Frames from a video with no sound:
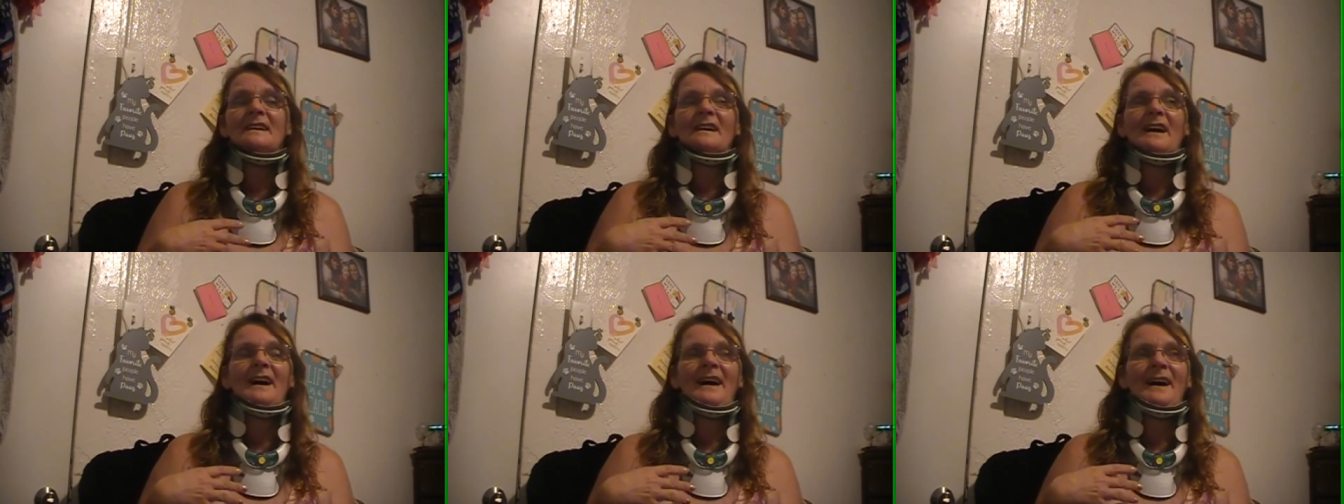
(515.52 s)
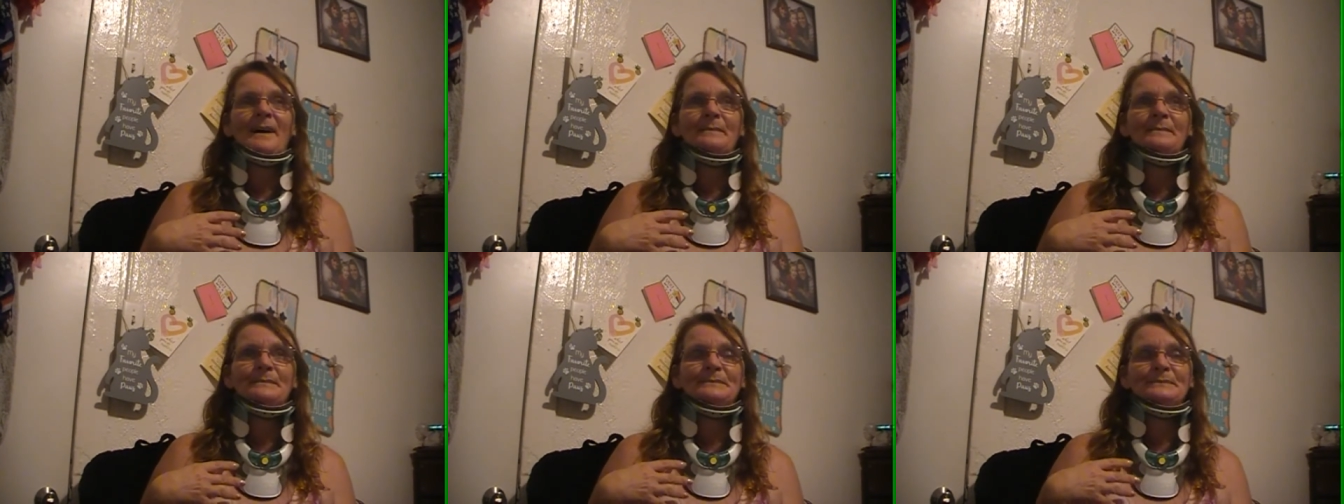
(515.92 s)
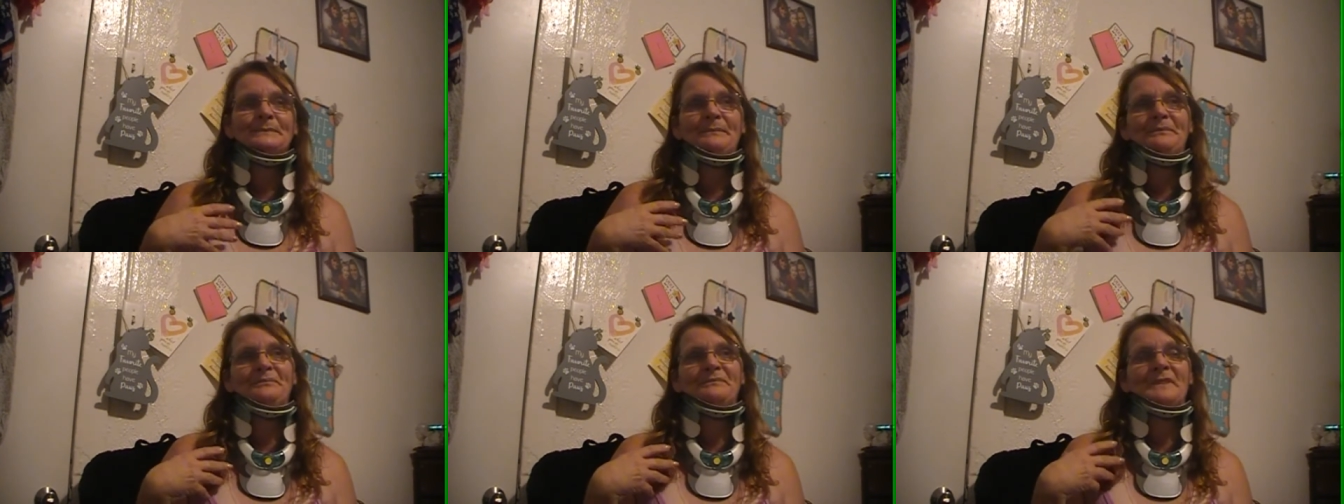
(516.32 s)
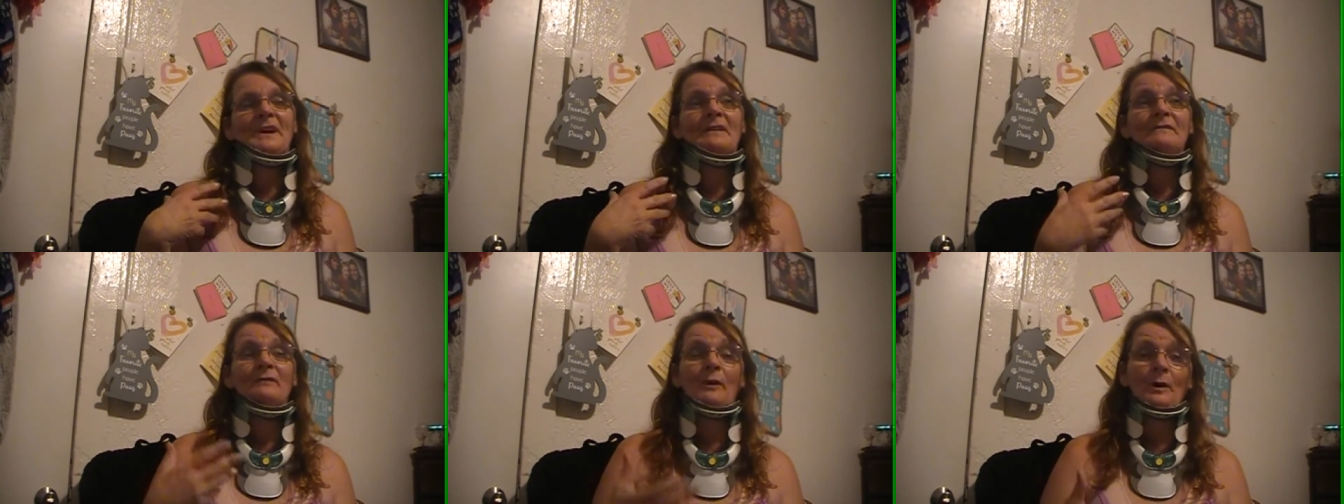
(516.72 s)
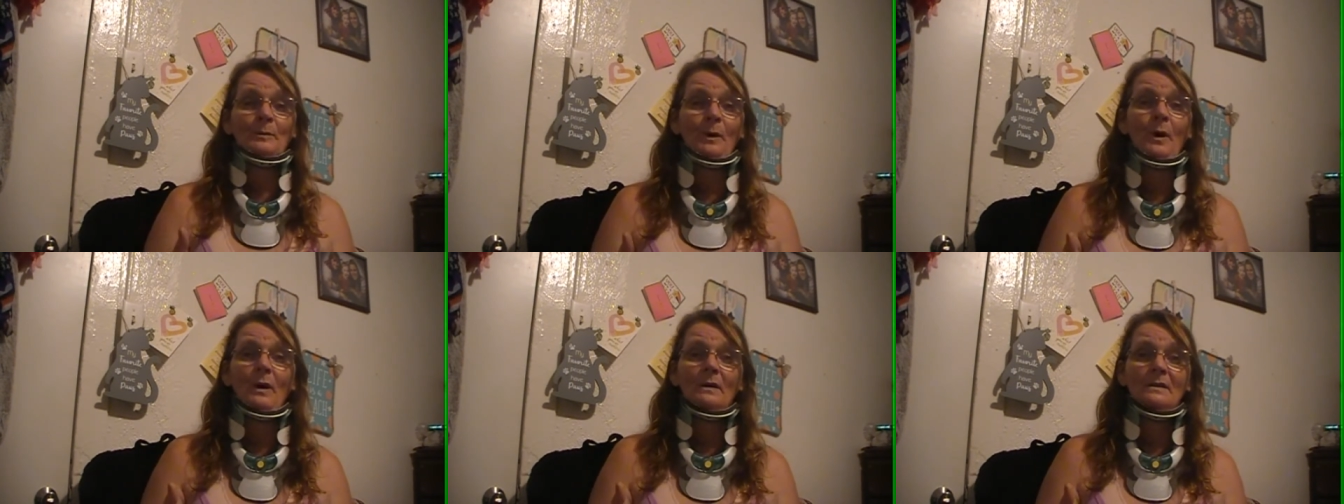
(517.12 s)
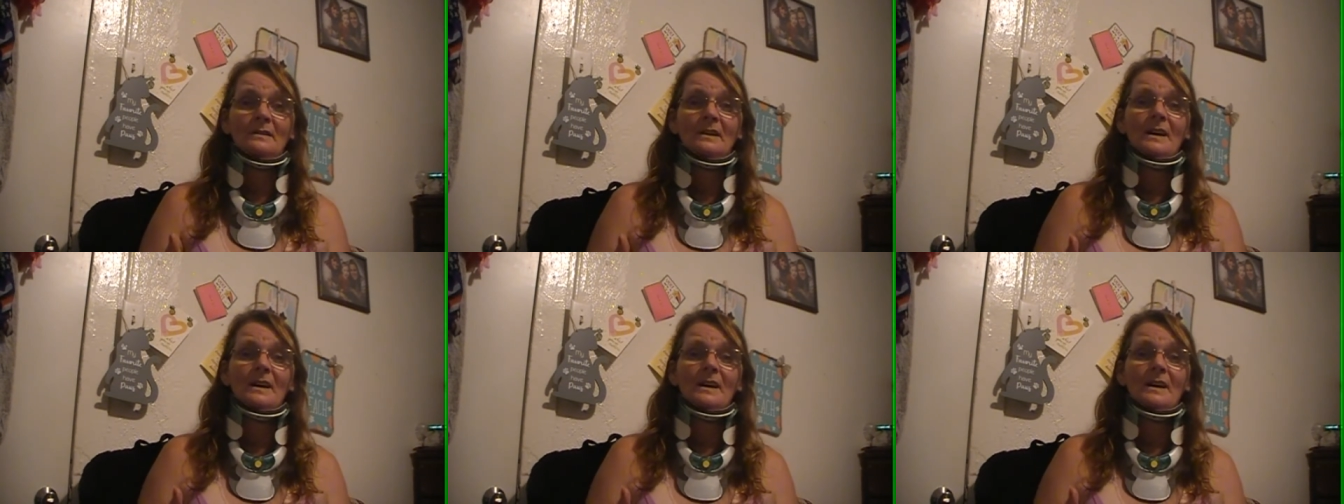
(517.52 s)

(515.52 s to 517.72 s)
verbal